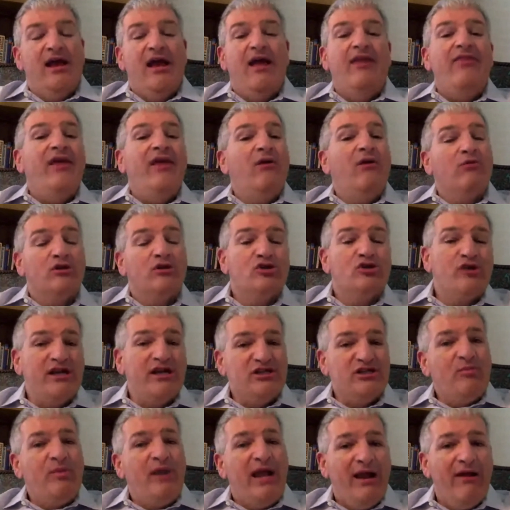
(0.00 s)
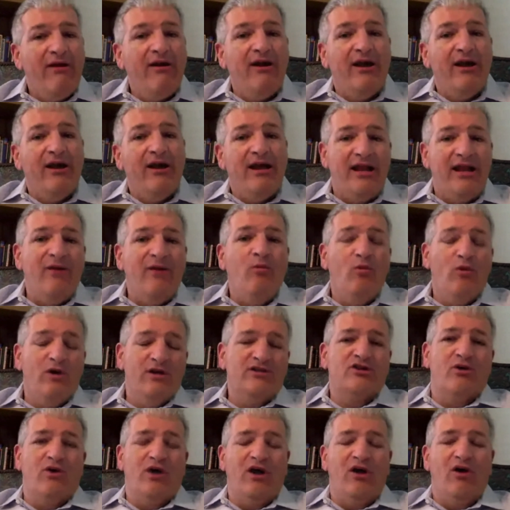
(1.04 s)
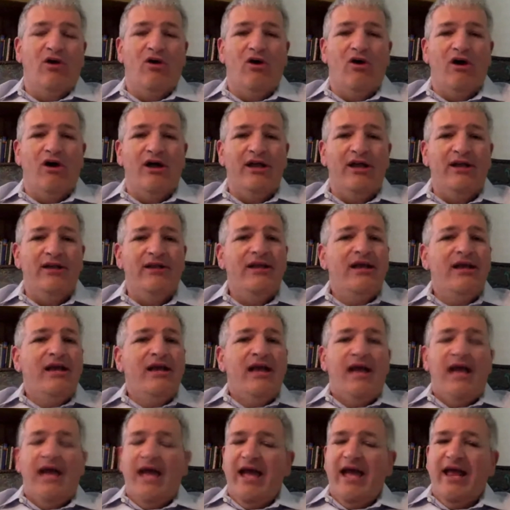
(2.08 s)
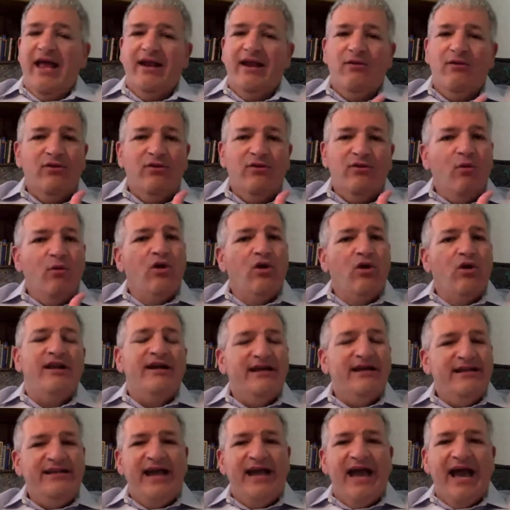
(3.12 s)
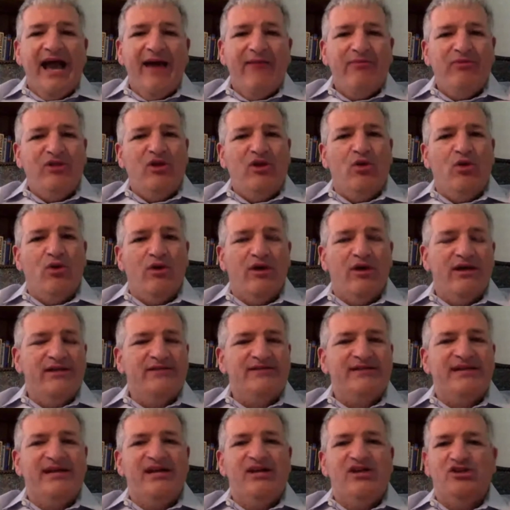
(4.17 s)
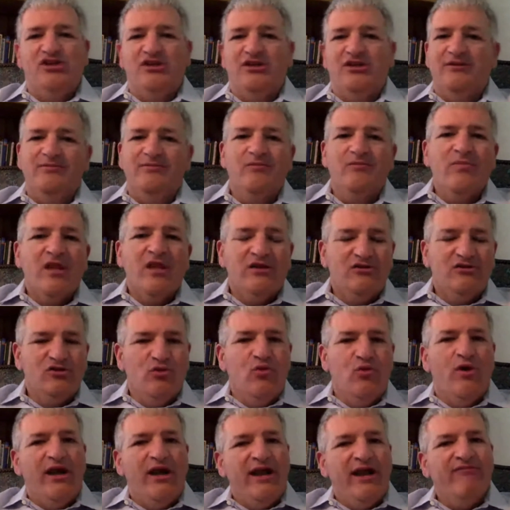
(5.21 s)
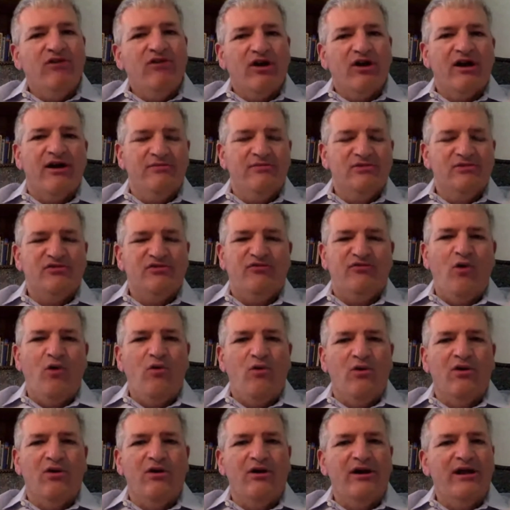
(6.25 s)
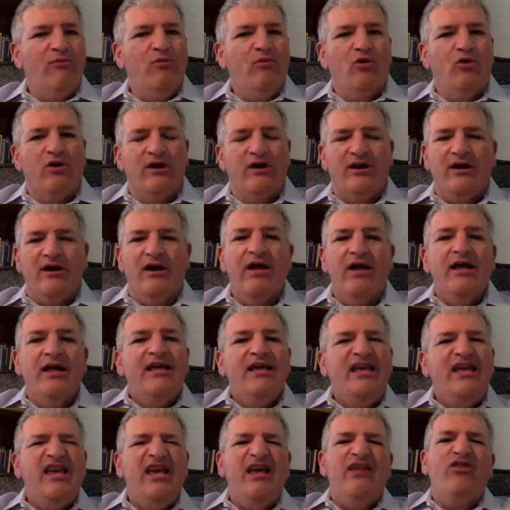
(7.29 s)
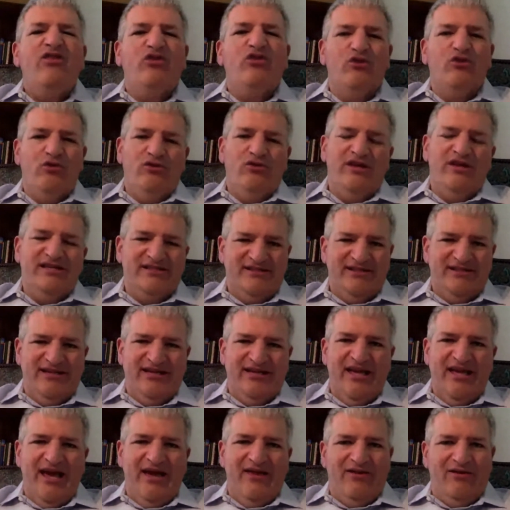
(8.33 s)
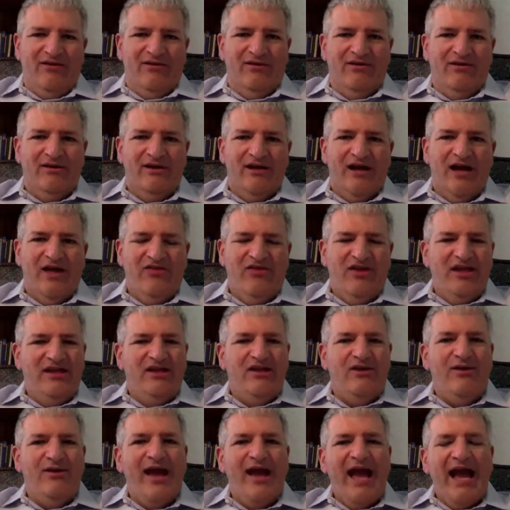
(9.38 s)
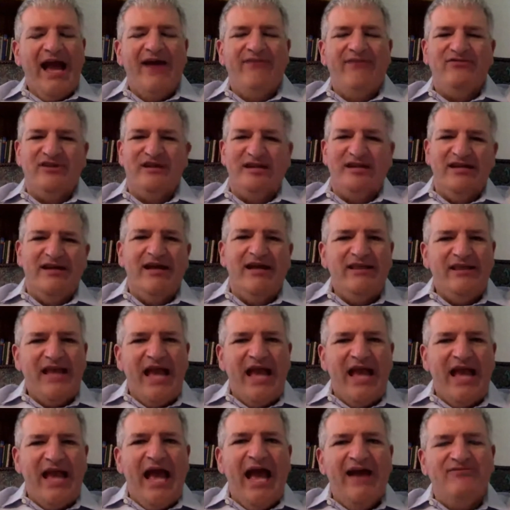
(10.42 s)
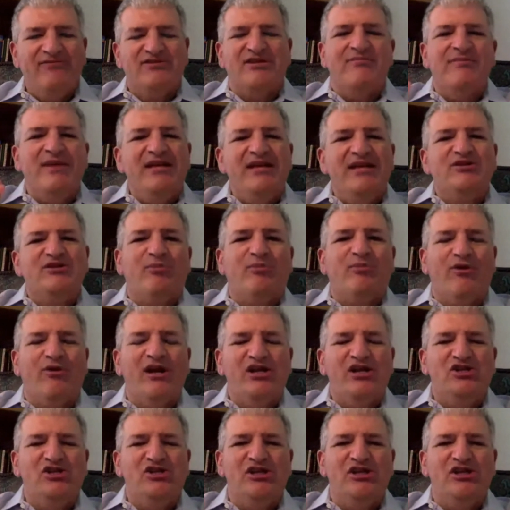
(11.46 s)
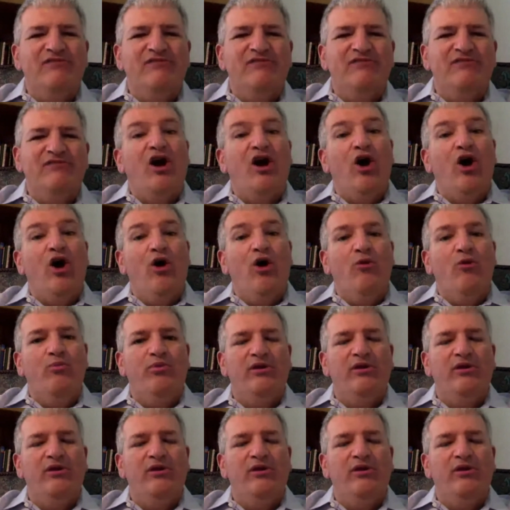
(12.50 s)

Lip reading: and that we're transparent in what's going on, and that we're going to adapt the organization to whatever comes forward, and we're going to get through this together. I think you have to have some inspiration of hope.